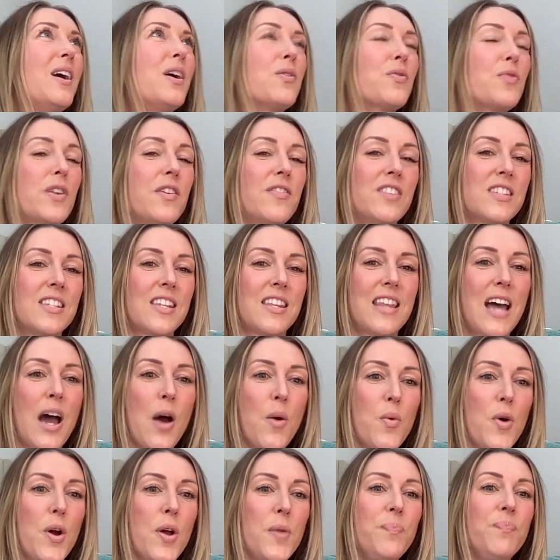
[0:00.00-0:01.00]
revisit
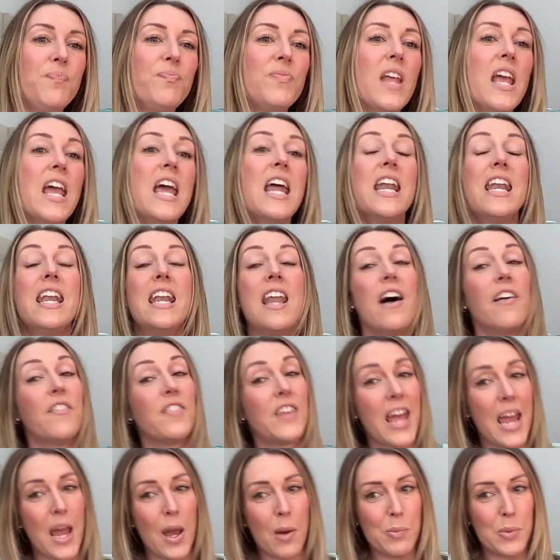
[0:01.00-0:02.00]
that one. Neve
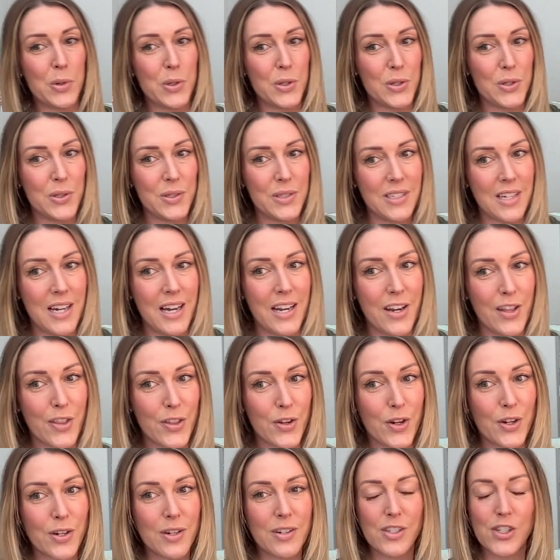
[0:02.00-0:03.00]
Campbell,
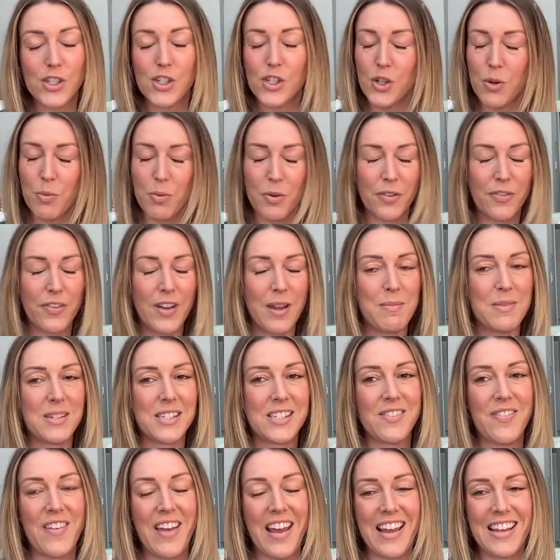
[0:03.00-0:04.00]
another super
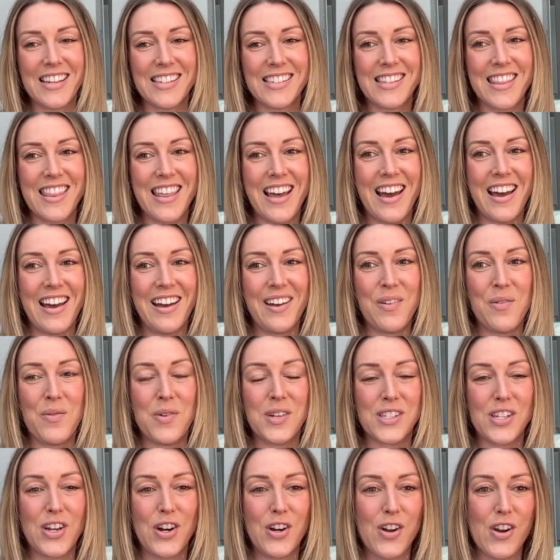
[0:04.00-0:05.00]
famous face that
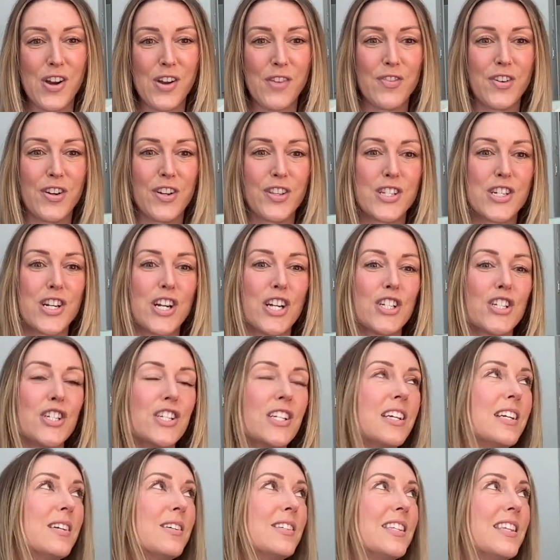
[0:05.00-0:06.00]
was on Are You Afraid of the Dark?
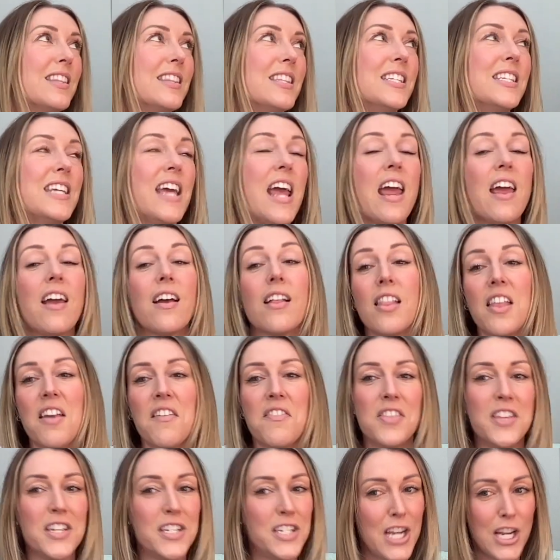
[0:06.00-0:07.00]
She is in The Tale
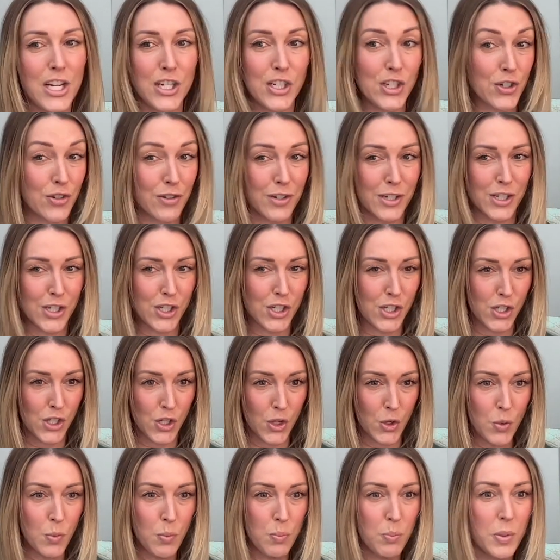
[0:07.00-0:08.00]
of the Dangerous
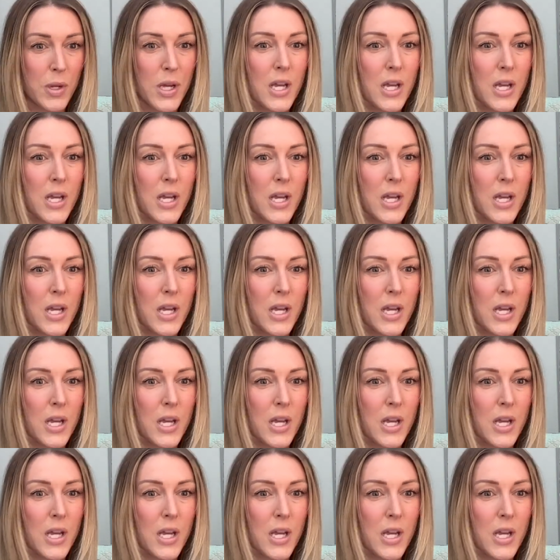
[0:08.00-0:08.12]
Soup.